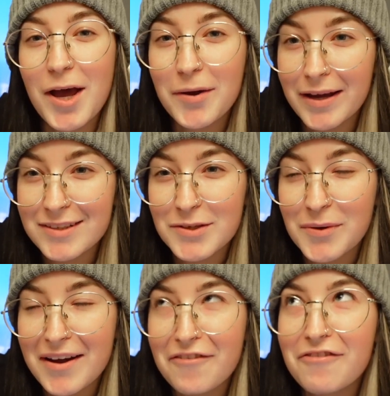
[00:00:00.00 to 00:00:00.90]
Okay,
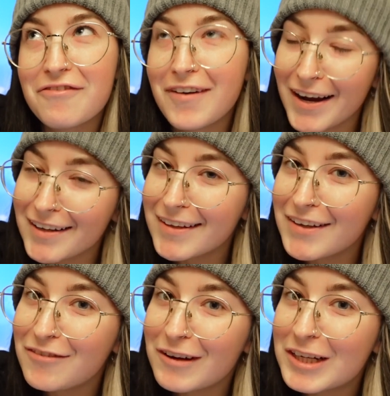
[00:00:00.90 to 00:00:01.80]
so I
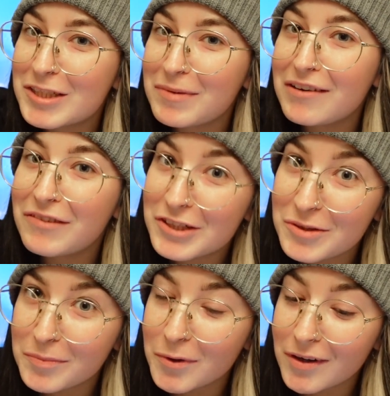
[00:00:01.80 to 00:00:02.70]
finally finished my
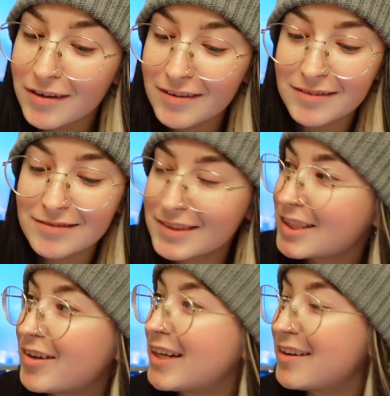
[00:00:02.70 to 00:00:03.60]
vision board.
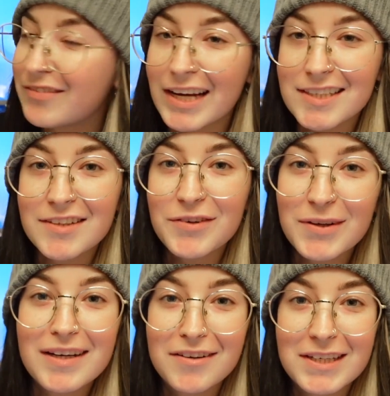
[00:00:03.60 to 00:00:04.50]
Sorry in advance if you
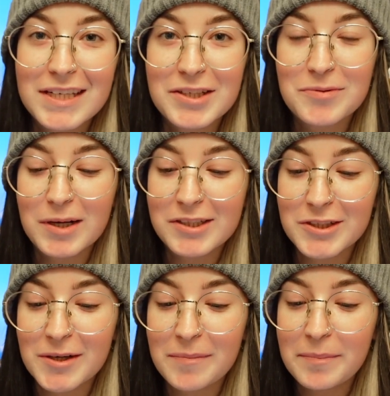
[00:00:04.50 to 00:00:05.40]
can hear the
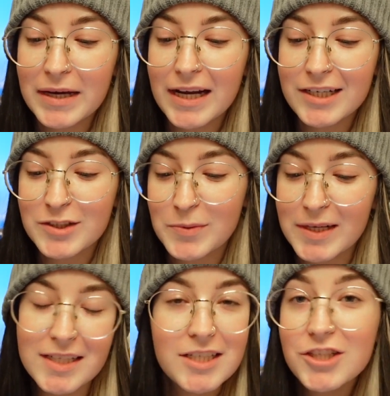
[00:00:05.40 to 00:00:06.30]
dishwasher, but I just
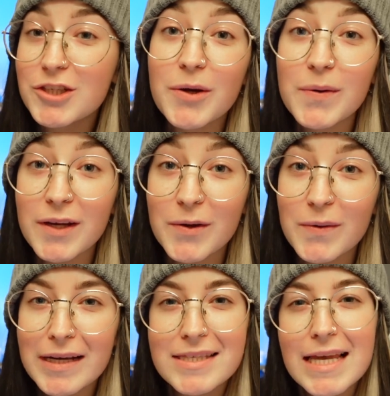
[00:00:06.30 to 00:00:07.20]
wanted to show you.
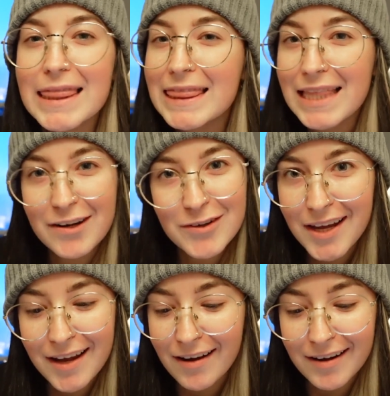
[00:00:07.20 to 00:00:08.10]
It's a little
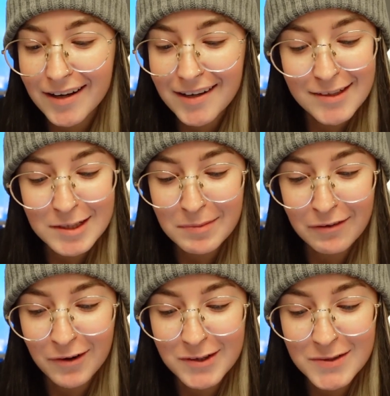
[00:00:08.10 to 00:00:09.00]
chaotic because it's my
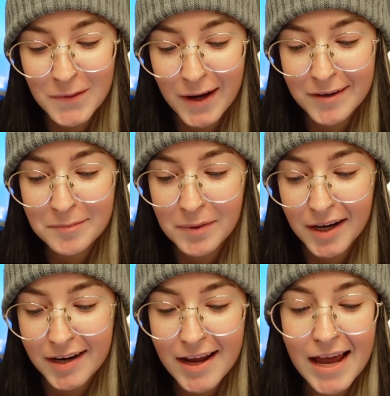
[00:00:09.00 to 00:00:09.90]
first one,
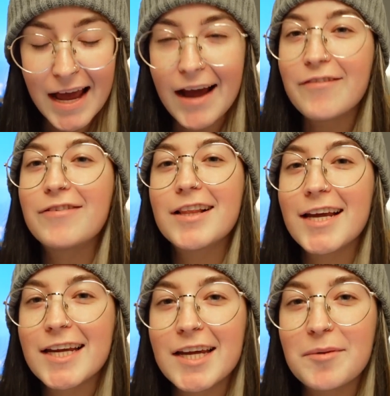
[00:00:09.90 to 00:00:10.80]
but I feel
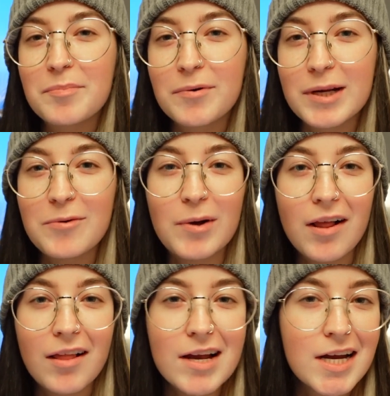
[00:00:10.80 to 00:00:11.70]
like it pretty
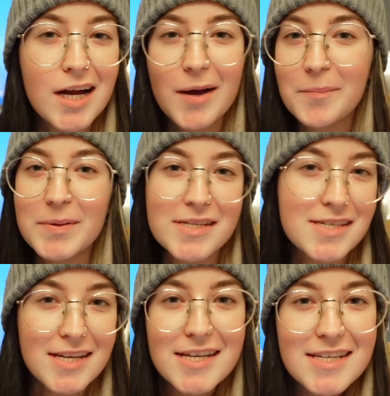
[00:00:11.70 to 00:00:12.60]
well
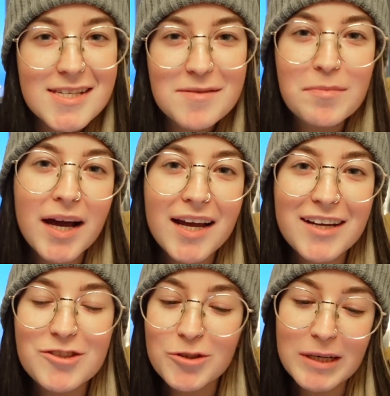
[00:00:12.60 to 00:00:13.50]
encompasses
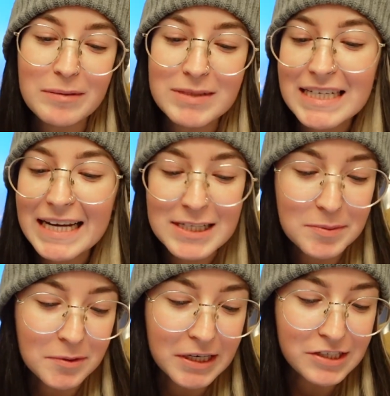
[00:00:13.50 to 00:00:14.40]
my dreams and
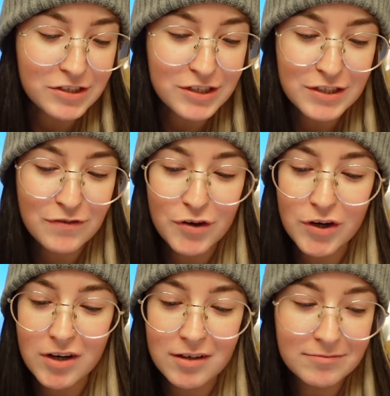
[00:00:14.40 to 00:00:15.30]
aspirations
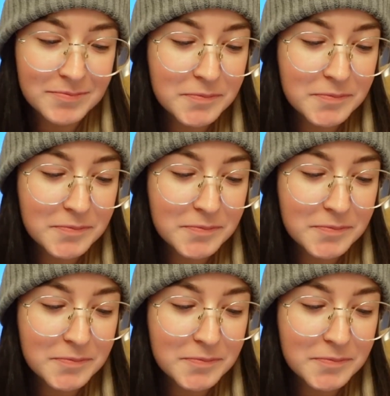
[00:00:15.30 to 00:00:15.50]
for